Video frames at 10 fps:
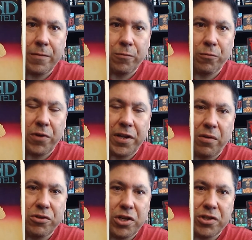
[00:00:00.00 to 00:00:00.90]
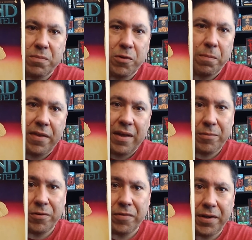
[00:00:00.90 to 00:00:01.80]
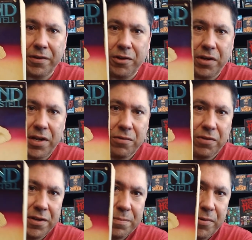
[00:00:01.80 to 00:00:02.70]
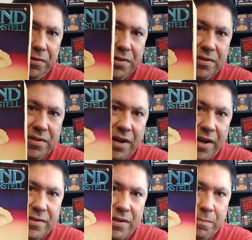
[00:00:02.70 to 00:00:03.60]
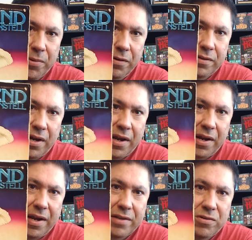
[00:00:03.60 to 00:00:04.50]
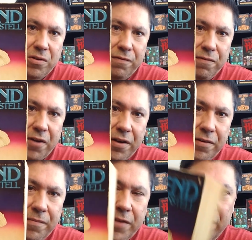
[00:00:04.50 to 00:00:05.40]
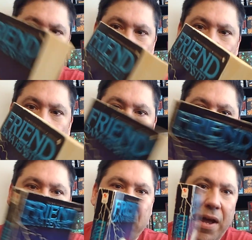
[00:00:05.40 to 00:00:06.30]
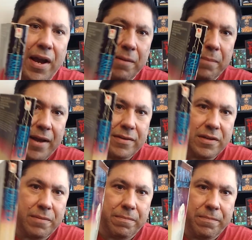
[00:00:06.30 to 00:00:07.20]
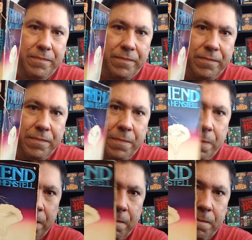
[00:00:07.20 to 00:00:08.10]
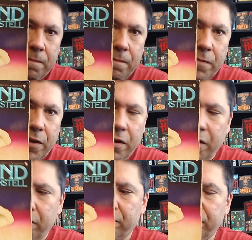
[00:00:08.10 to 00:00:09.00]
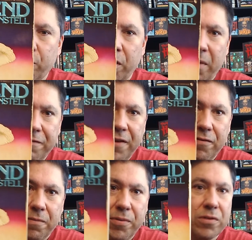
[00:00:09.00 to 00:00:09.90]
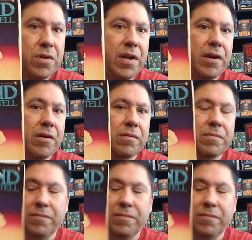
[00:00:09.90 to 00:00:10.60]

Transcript: really don't judge the book by that movie. You need to read this book. This is an excellent book. Diana Hensel, Friend. And this was published by Bantam. There you go. One of my favorite books right here.